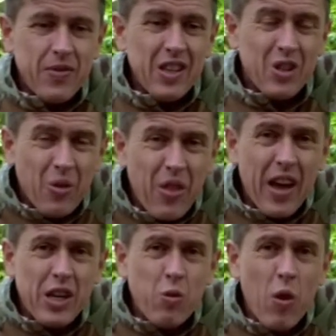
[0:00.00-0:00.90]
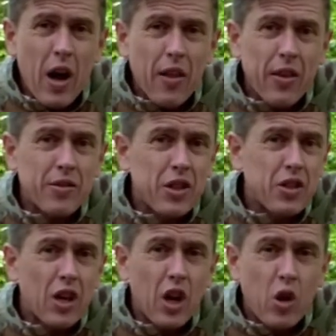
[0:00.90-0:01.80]
So there you are. That's just
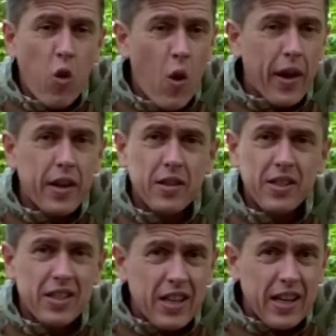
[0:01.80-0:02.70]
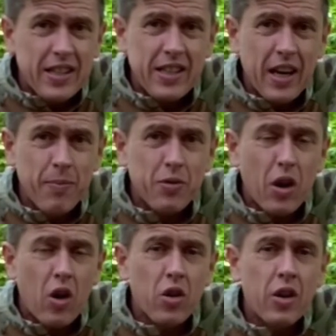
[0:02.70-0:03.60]
a quick 6 tips
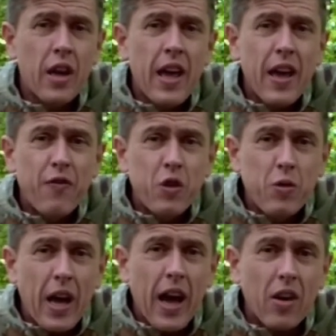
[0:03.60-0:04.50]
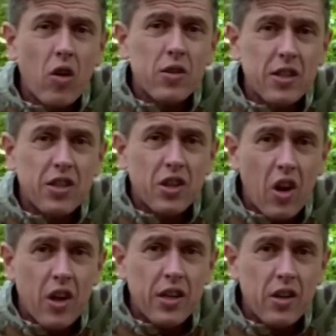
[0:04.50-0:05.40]
on if you cannot
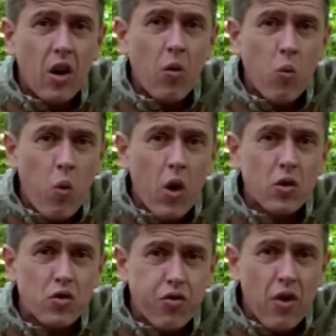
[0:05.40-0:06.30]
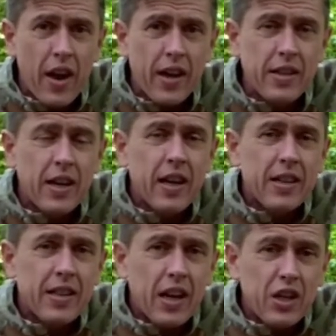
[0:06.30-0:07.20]
decide on what trade
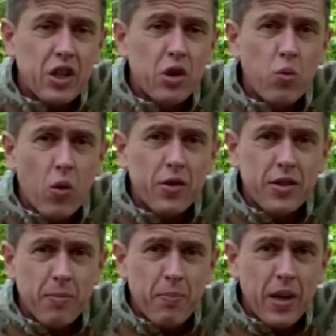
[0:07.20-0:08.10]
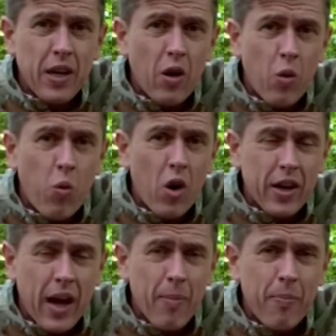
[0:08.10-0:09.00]
that you want to be or what
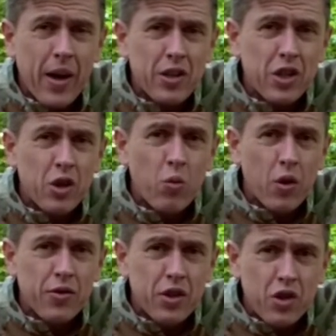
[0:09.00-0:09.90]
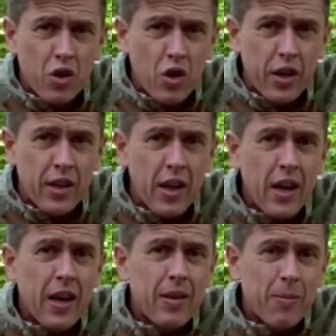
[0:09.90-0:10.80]
cap badge you want to join.
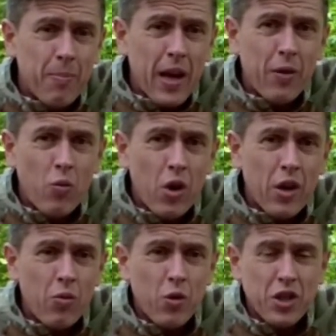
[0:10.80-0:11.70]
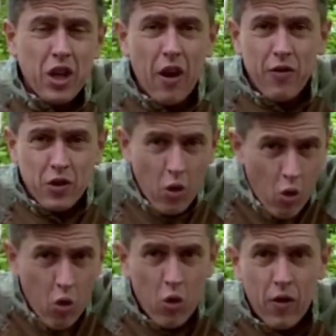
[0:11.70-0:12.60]
The main one, which covers
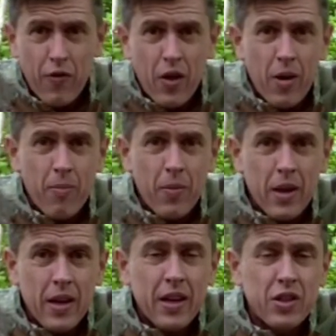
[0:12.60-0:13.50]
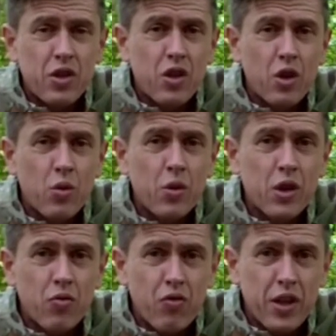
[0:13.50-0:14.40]
all of them, is do
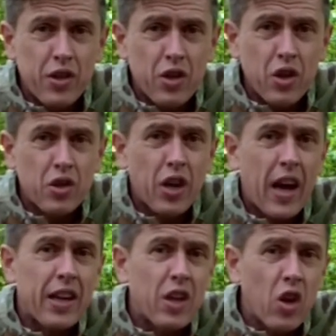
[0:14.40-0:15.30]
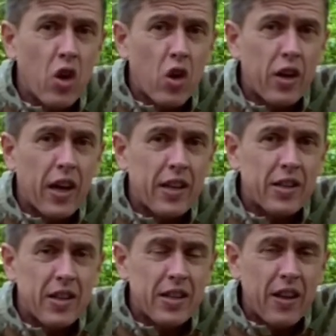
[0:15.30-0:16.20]
your research and look
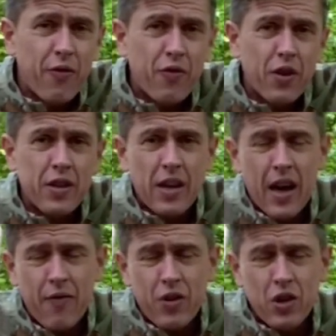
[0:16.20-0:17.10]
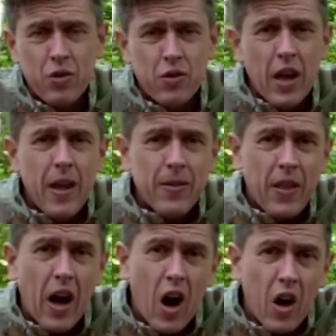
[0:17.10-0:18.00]
into the different avenues
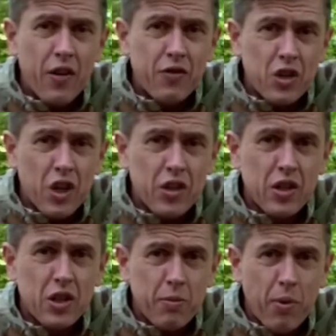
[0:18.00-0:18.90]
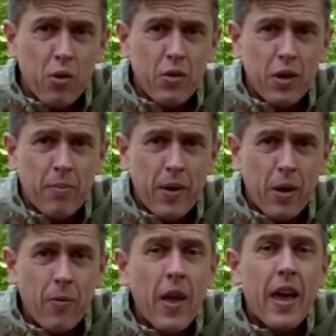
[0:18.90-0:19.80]
that I've just spoken
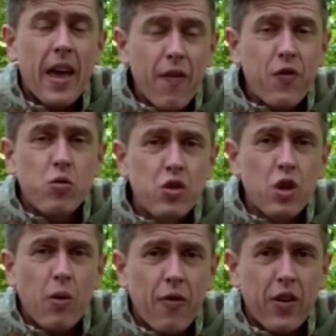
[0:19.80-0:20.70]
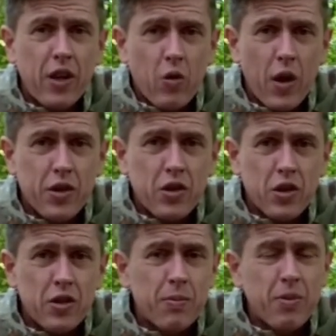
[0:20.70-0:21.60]
about. If you do have any
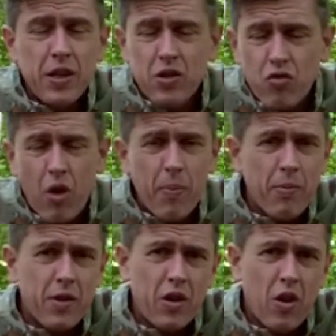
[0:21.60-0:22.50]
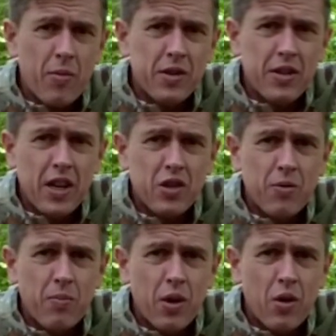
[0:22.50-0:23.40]
questions, please drop them in the comment
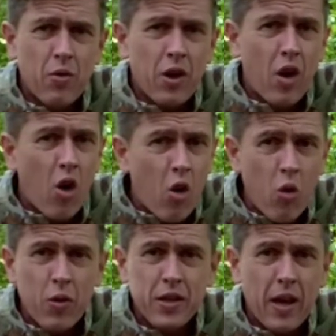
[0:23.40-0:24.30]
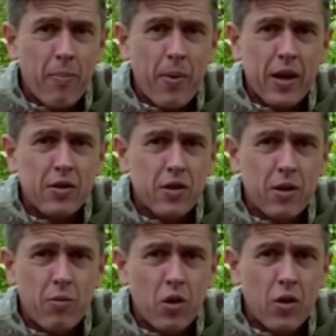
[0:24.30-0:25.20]
section below and I always get back to
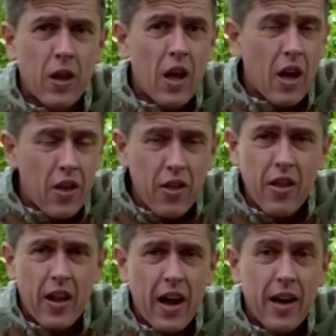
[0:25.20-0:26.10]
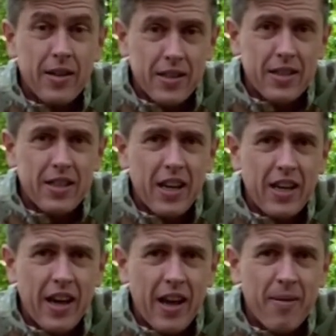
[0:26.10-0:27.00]
them all. Other than that, take
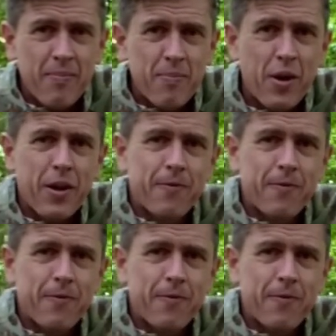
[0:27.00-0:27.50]
care. Bye.